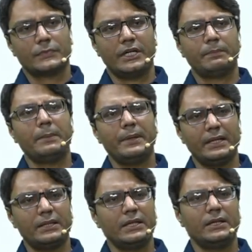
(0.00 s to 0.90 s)
It may be
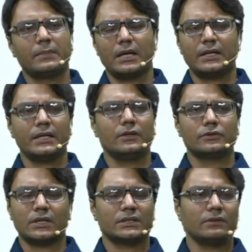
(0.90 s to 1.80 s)
Hindi, Marathi,
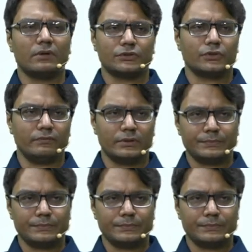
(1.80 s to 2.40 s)
Gujarati, whatsoever.